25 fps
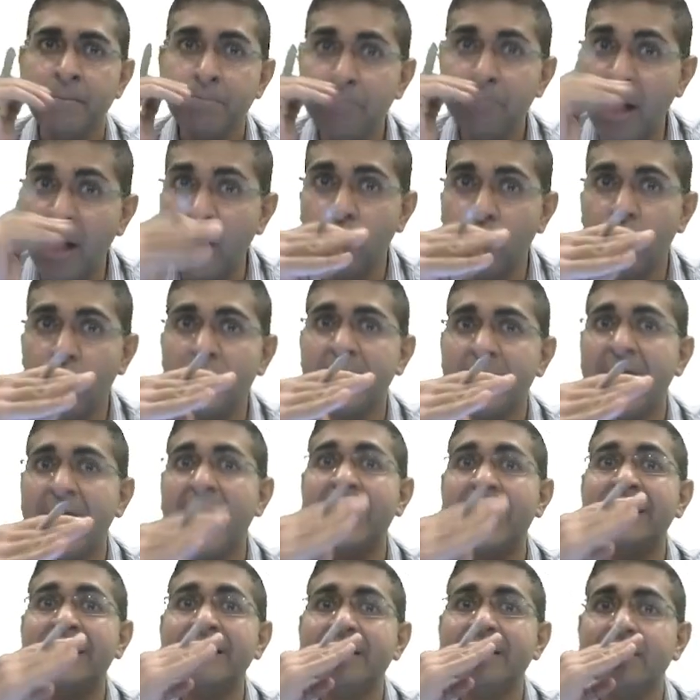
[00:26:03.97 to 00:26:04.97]
power
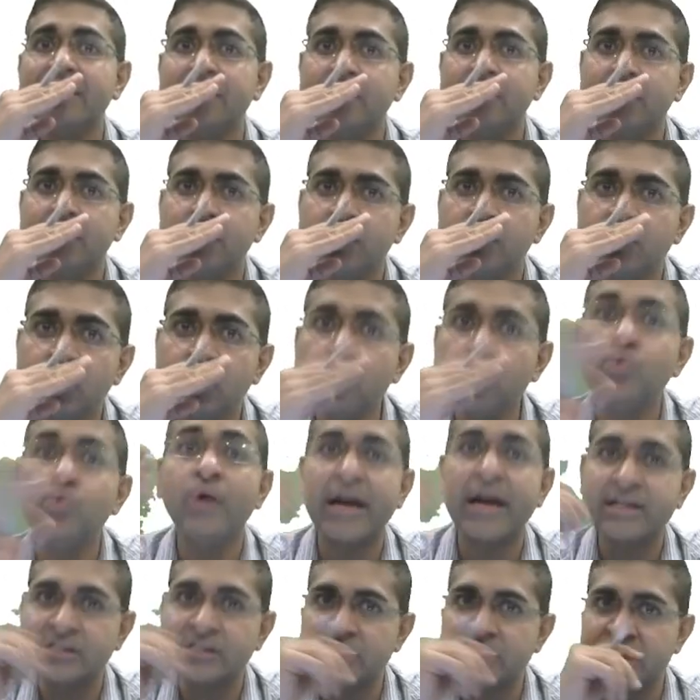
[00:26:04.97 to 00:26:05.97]
at two
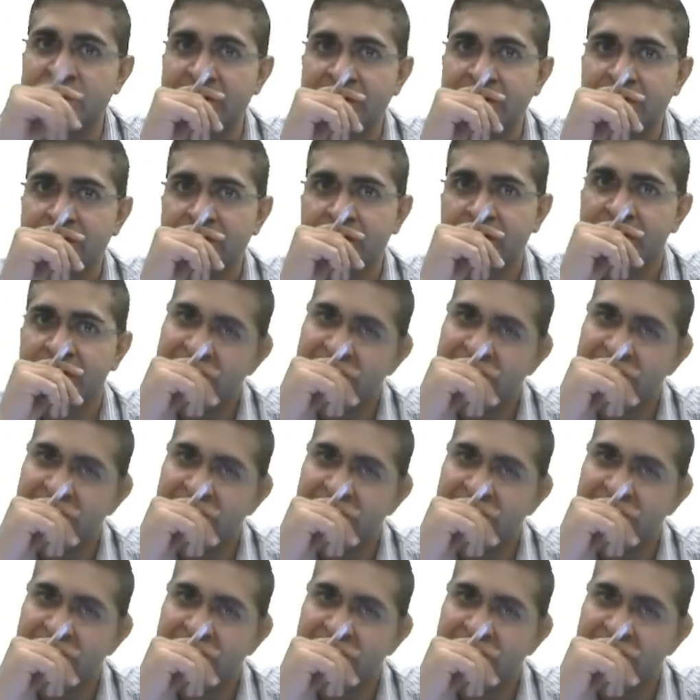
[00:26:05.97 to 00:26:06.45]
axes.